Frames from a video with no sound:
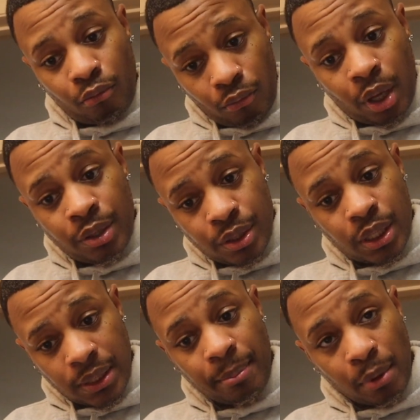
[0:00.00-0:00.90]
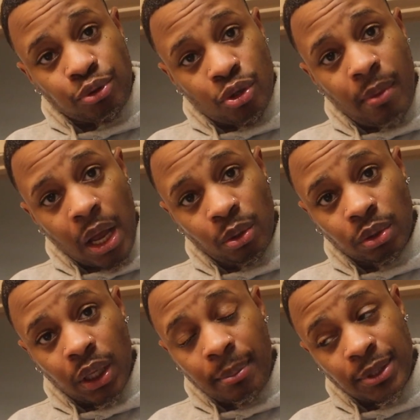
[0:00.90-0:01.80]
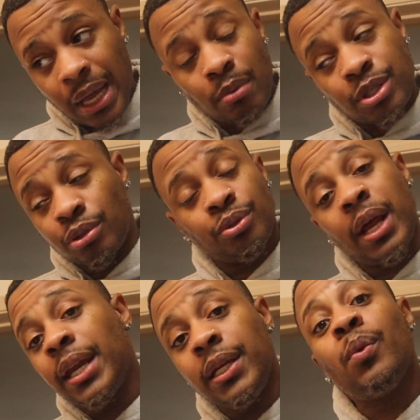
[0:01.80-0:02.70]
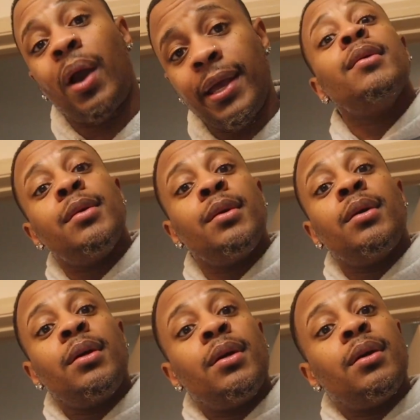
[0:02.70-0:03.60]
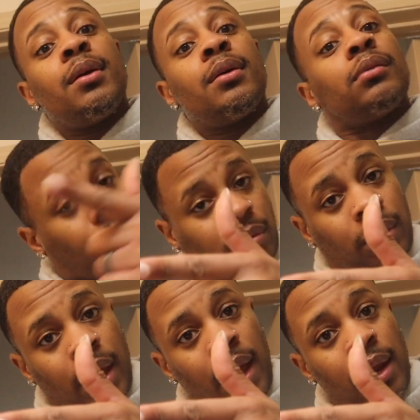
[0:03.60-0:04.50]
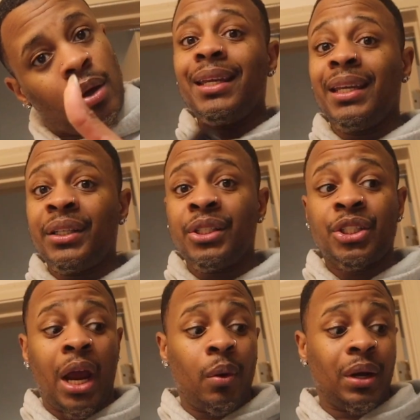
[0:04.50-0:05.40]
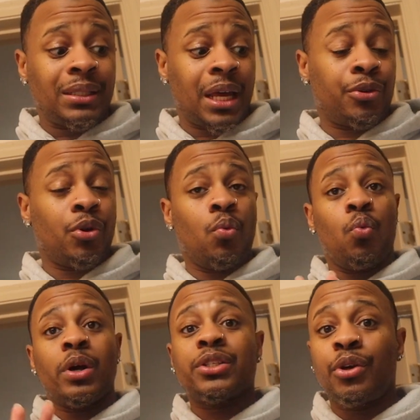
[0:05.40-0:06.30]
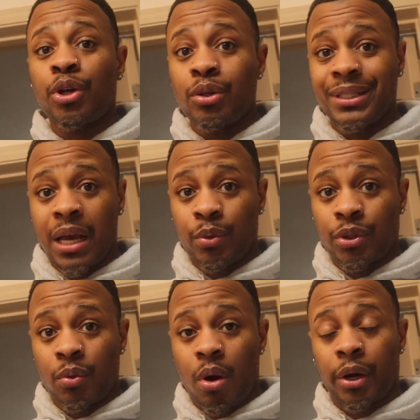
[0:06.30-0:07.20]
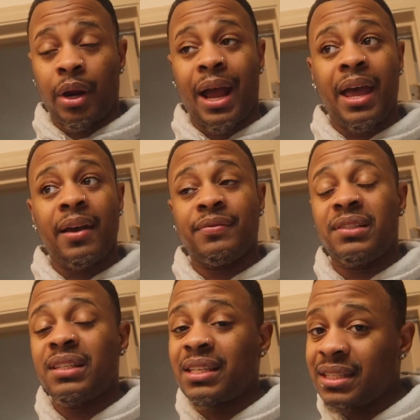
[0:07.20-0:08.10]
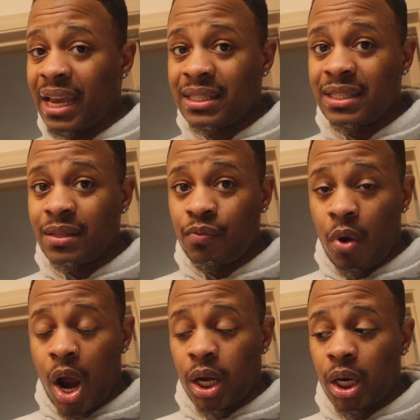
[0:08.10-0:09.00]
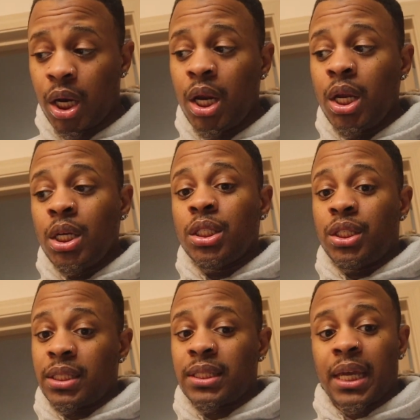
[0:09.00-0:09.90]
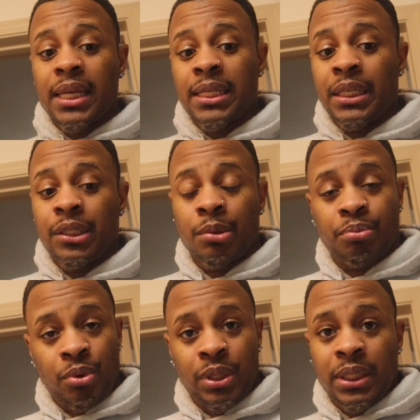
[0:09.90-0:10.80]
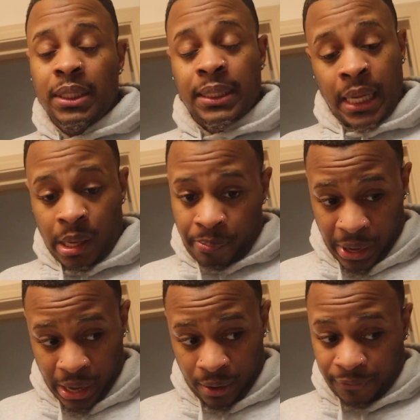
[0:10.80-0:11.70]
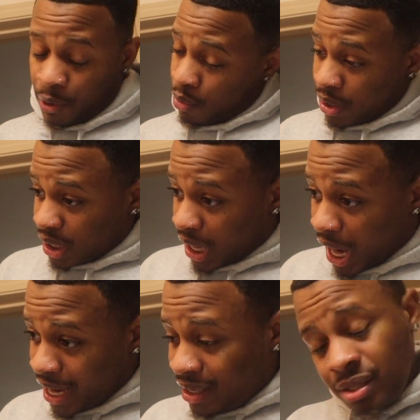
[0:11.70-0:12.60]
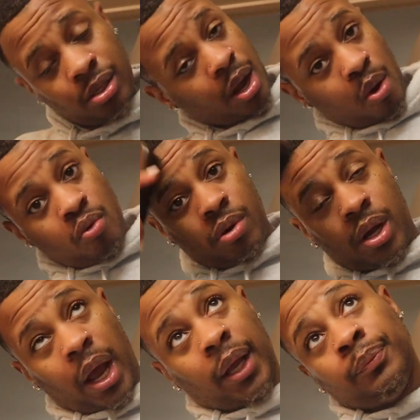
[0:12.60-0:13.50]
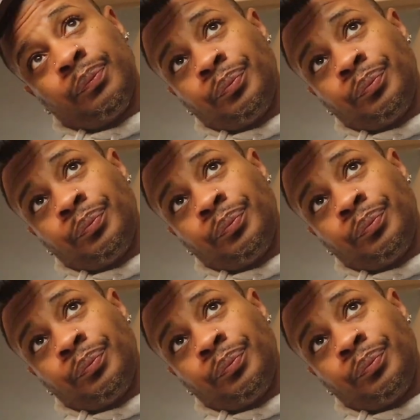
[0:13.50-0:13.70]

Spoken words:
because I'm gonna do my hookah. I was gonna do that anyway. Hello. Get in the shower, because I don't know what's gonna go down with the water. I have 6 cases of water just in case I need to boil it to take a bath. Okay? Okay.